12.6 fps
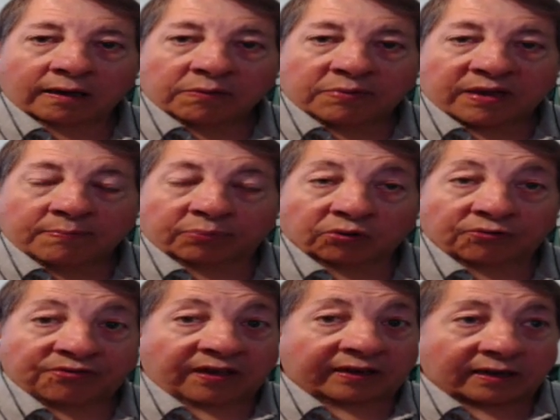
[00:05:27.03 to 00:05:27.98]
people,
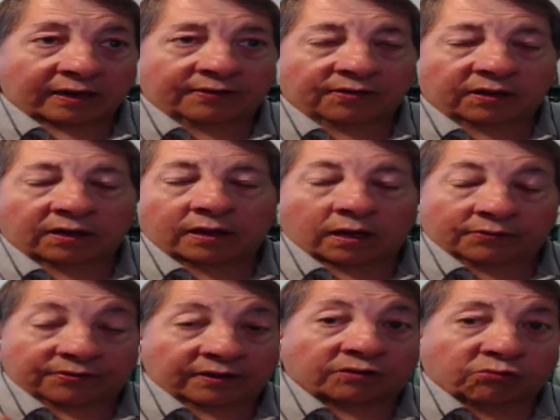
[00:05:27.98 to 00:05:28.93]
thinking
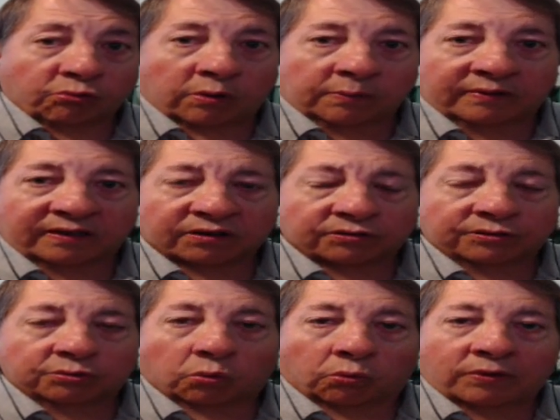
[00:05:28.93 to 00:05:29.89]
the
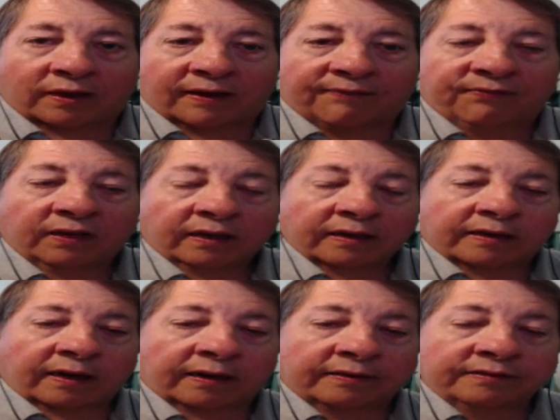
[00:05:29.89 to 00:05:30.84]
criminals won't have
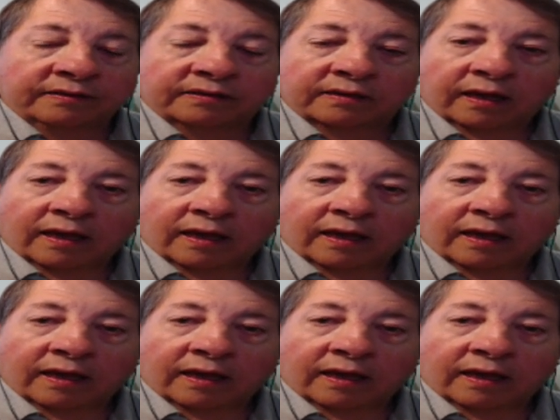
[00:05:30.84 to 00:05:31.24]
guns,